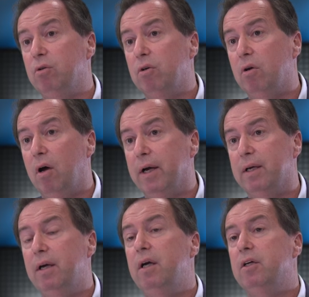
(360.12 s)
look like.
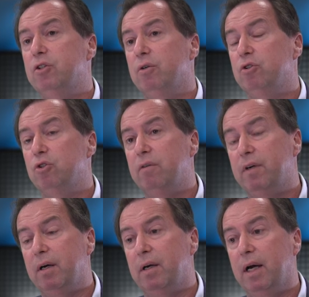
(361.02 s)
So it's sort
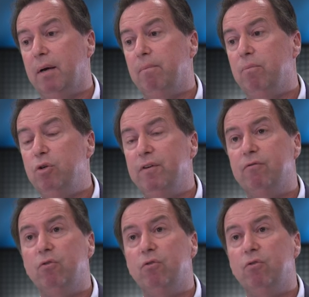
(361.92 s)
of a moving